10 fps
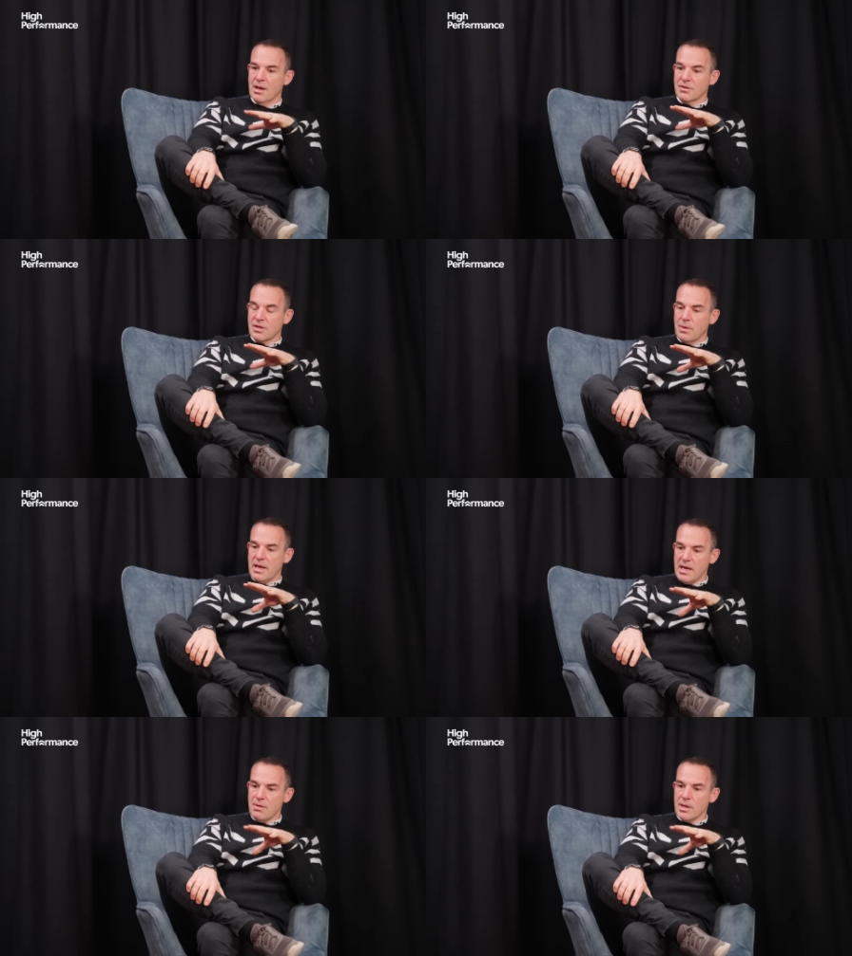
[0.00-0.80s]
So
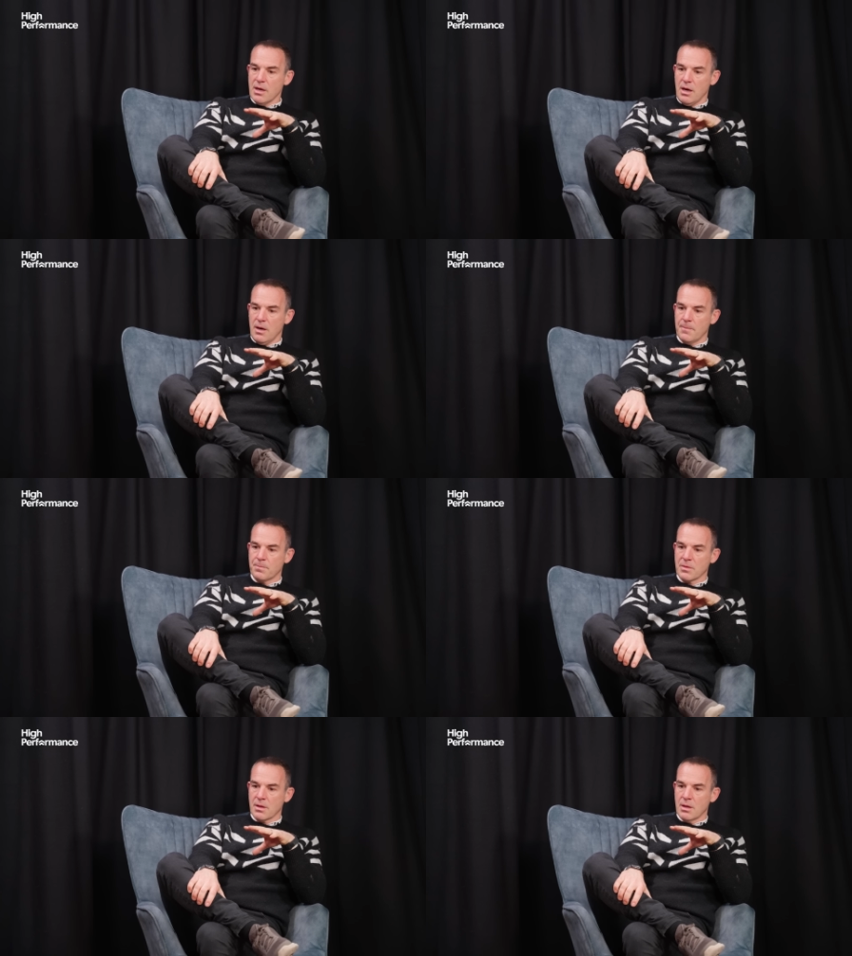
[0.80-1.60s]
here we are
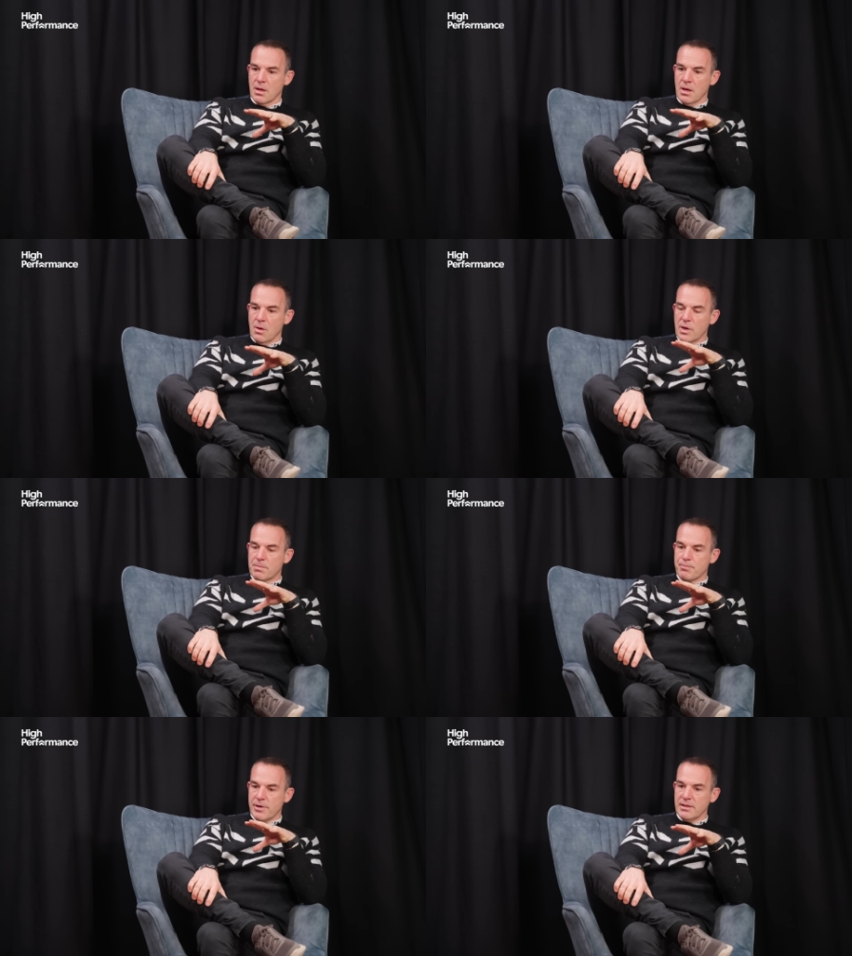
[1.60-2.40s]

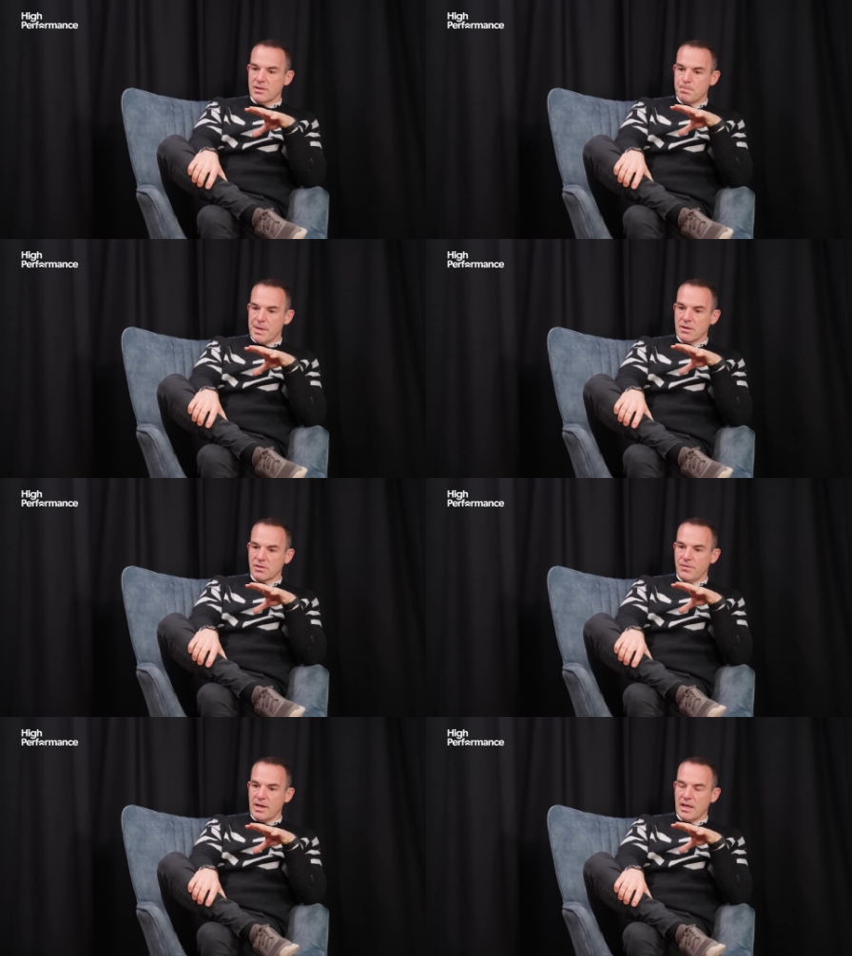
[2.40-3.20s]
with Britain's
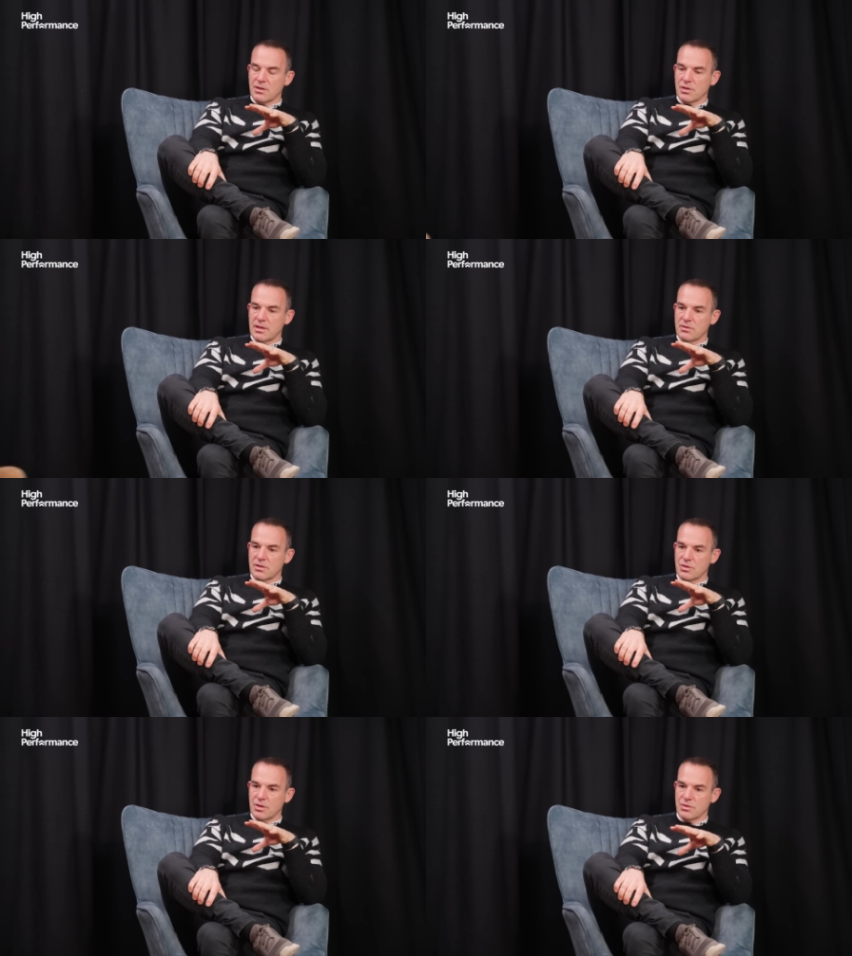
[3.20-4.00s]
biggest financial
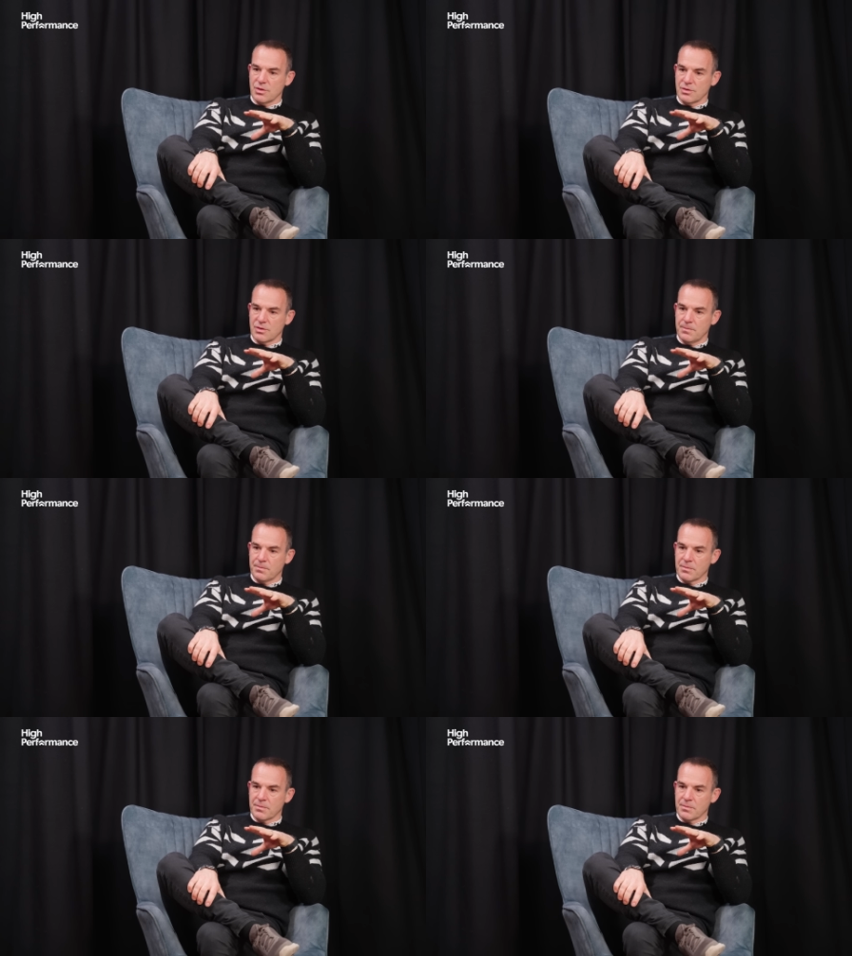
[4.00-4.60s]
institutions